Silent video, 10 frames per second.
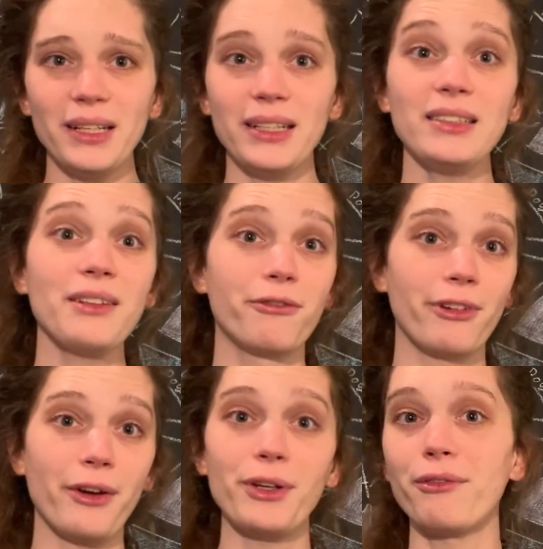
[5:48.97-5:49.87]
it is a
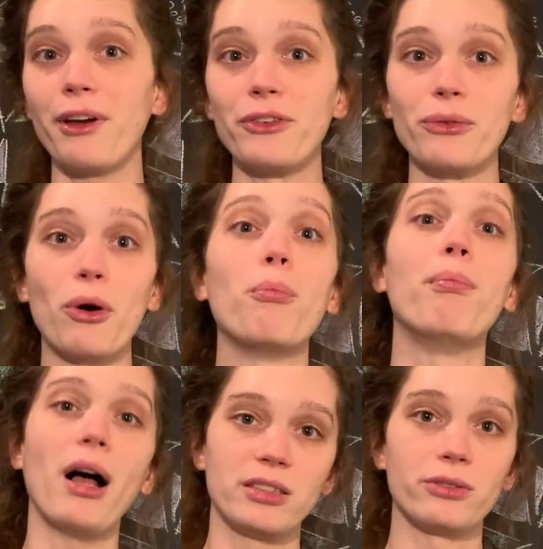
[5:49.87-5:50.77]
very, very
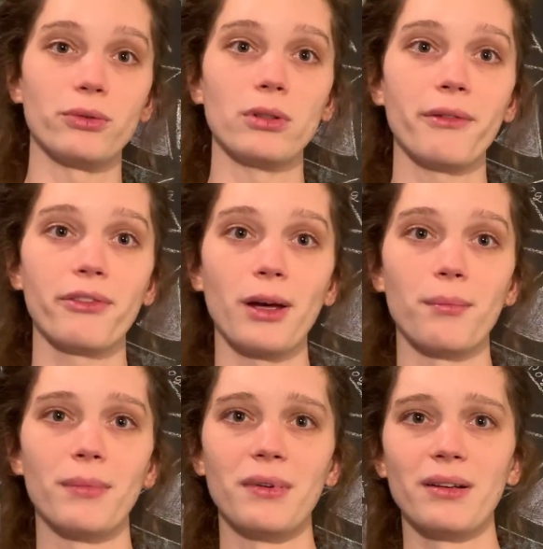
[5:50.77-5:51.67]
robust rule of thumb.